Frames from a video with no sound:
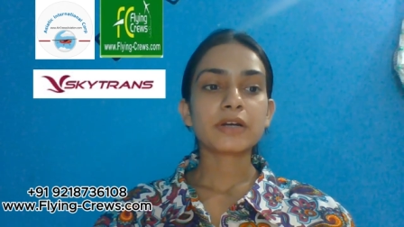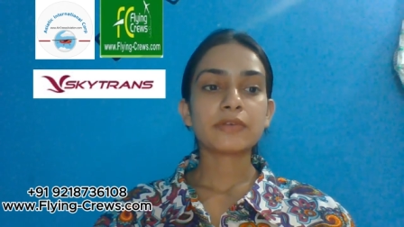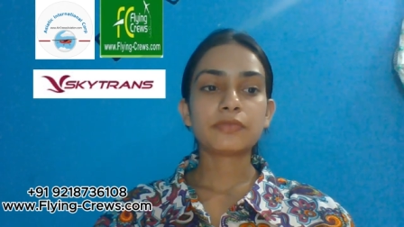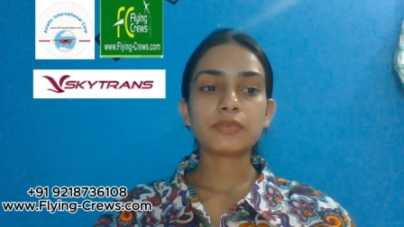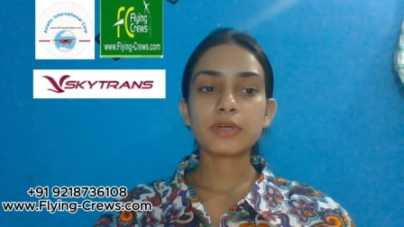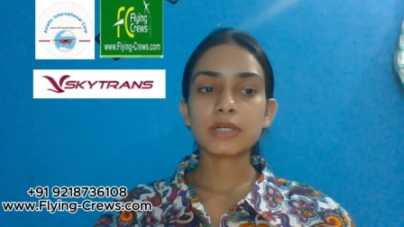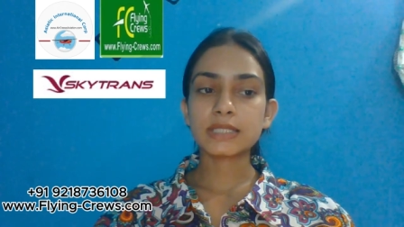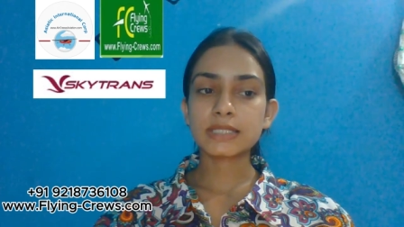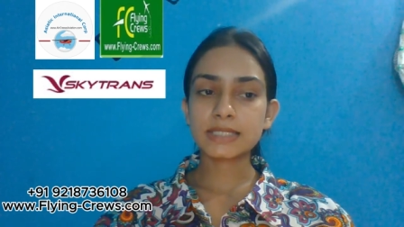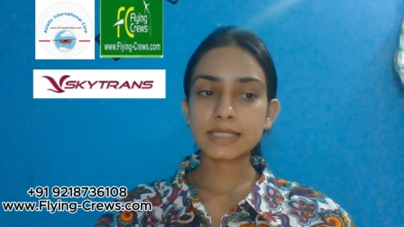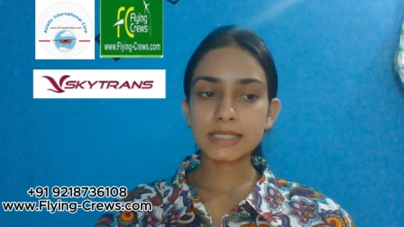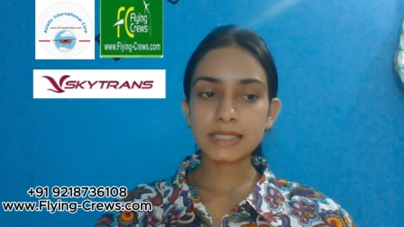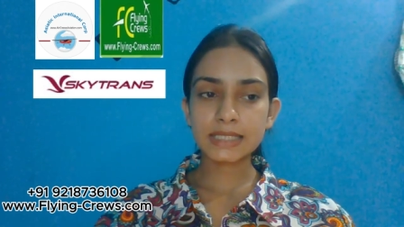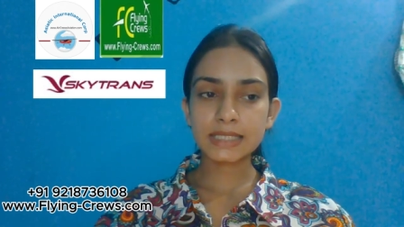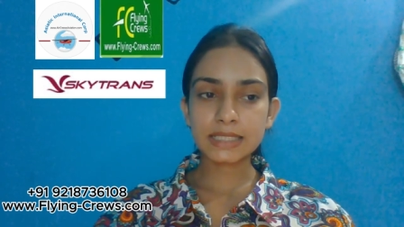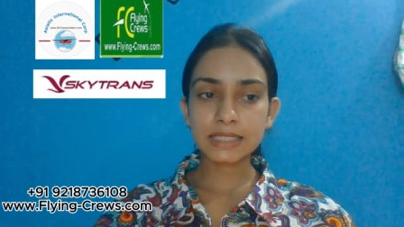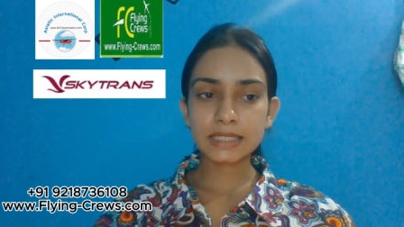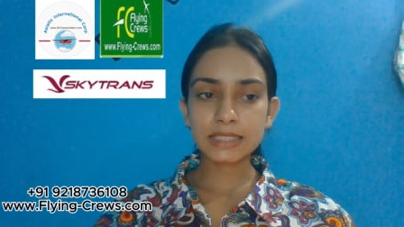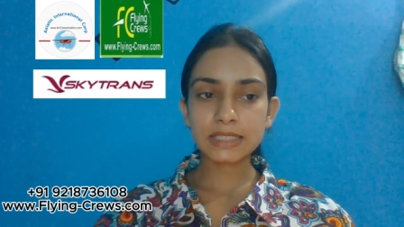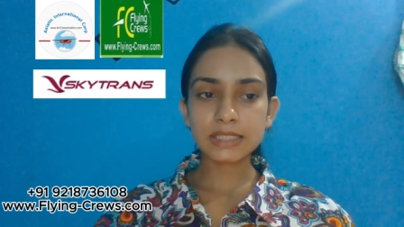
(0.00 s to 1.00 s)
Fluency in
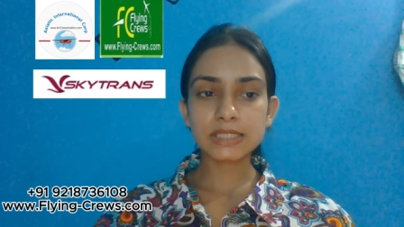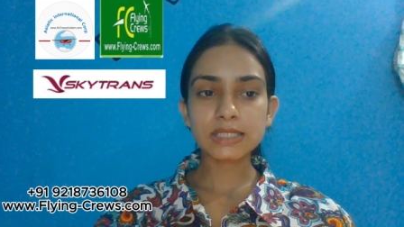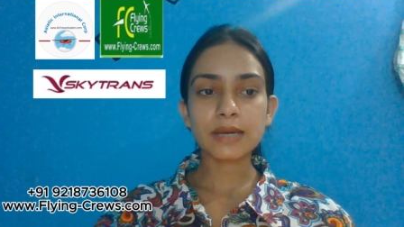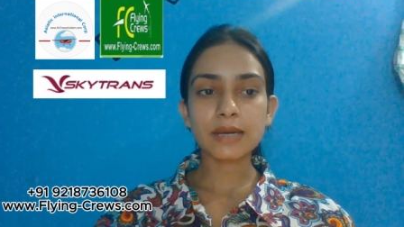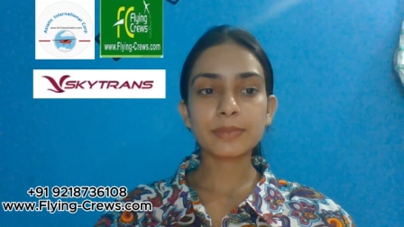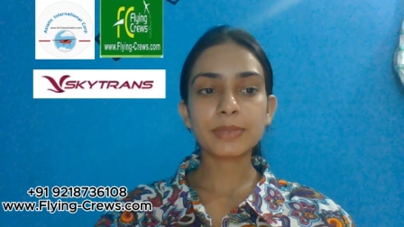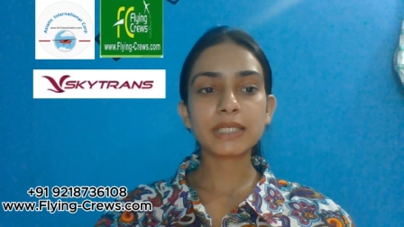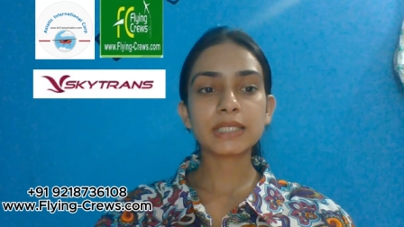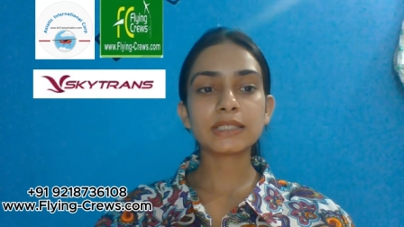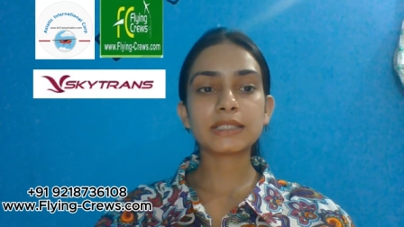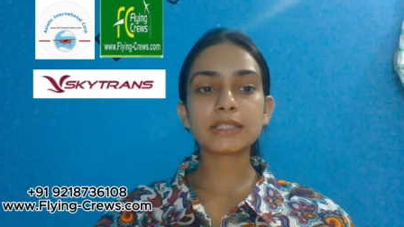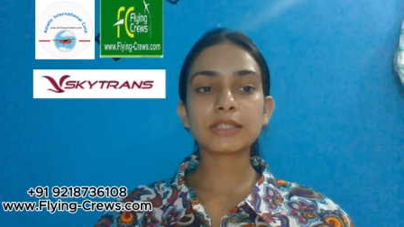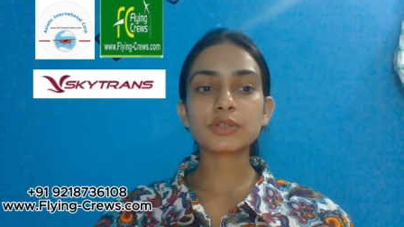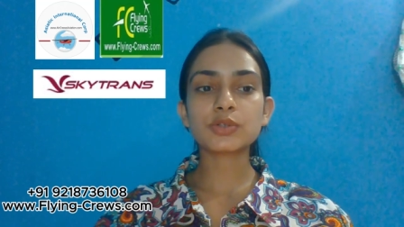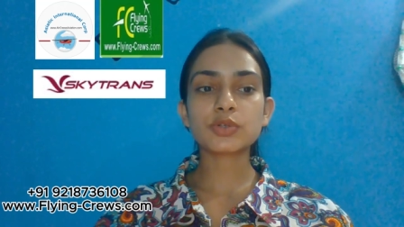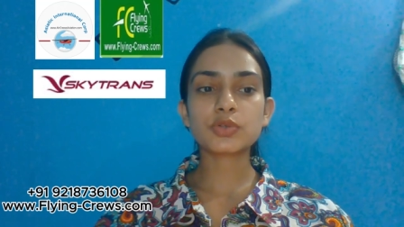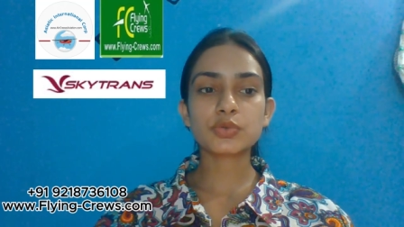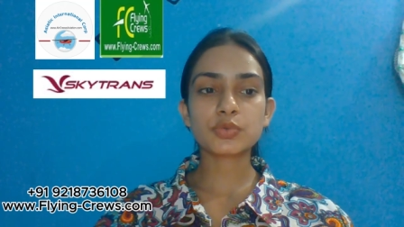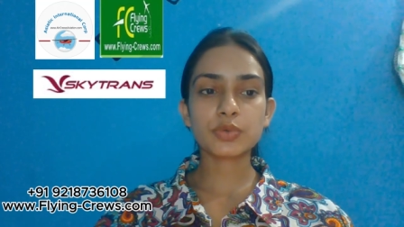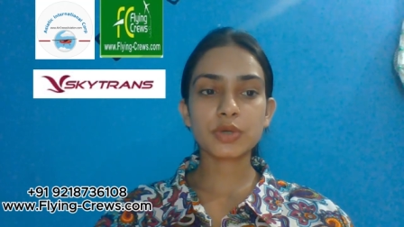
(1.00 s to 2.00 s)
English, ability
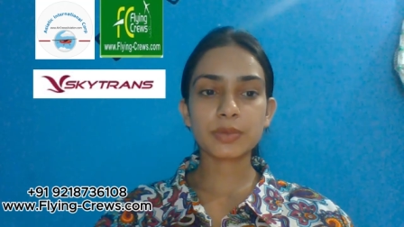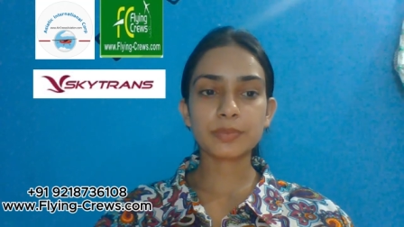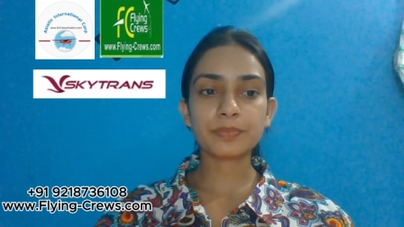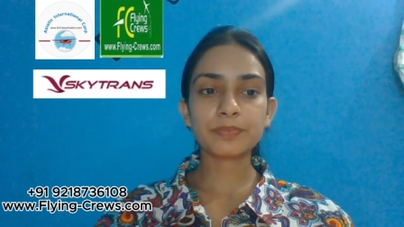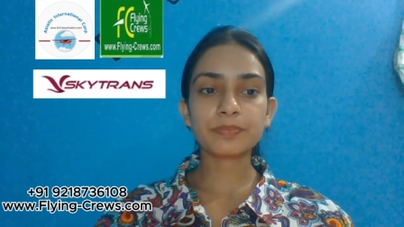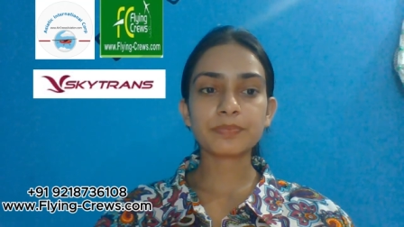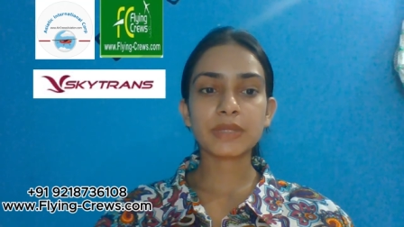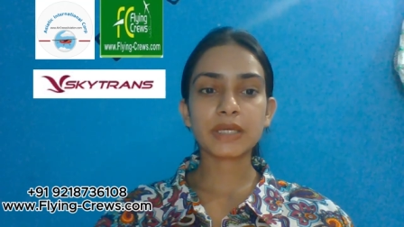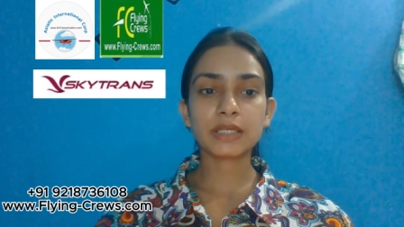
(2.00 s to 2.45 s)
to swim